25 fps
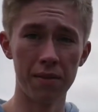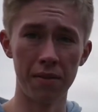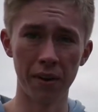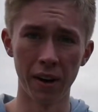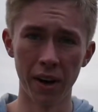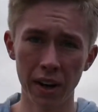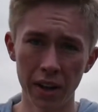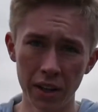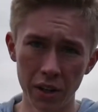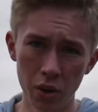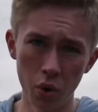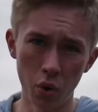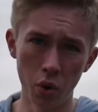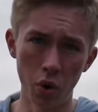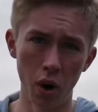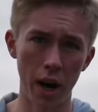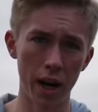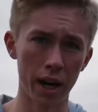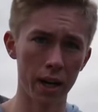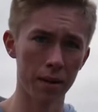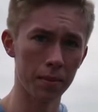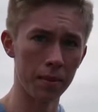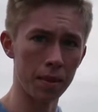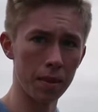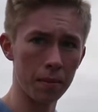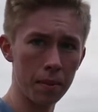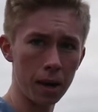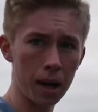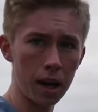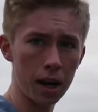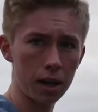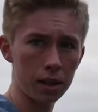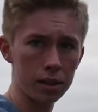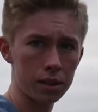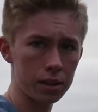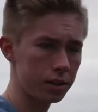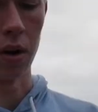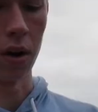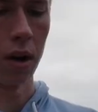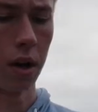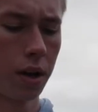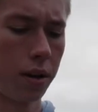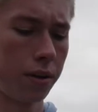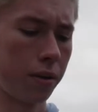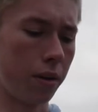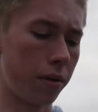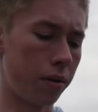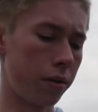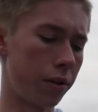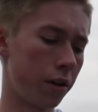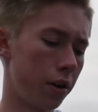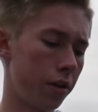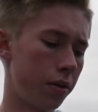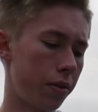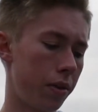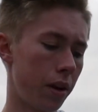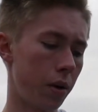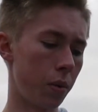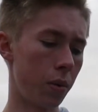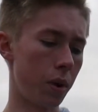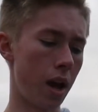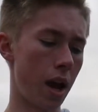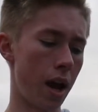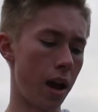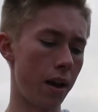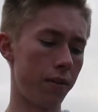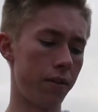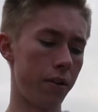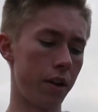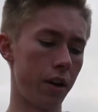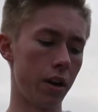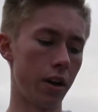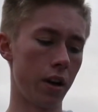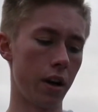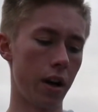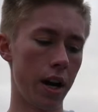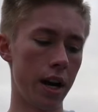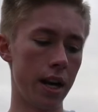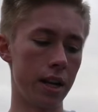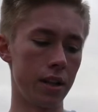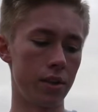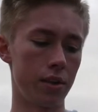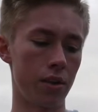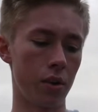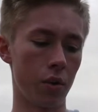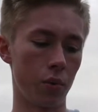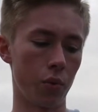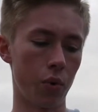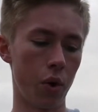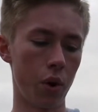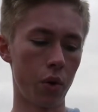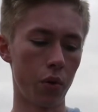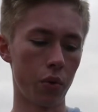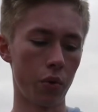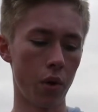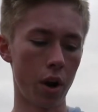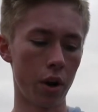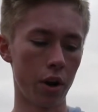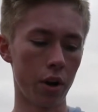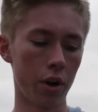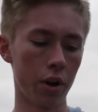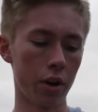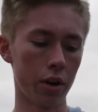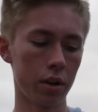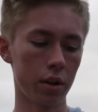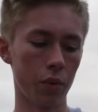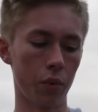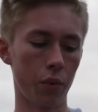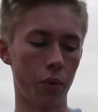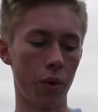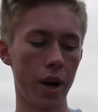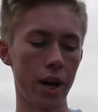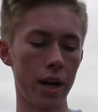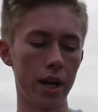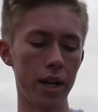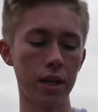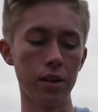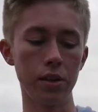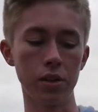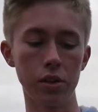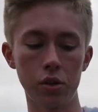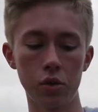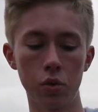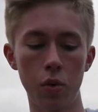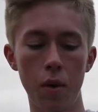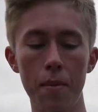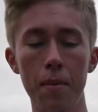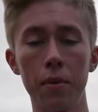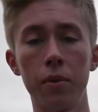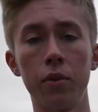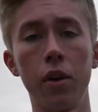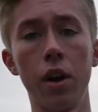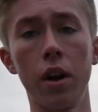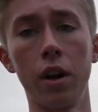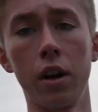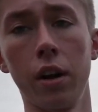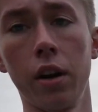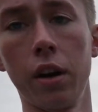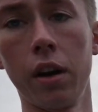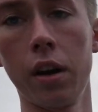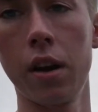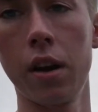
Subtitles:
very cool item in the box. The third thing we have here is the Roadrunner Randy's Swim and Runner.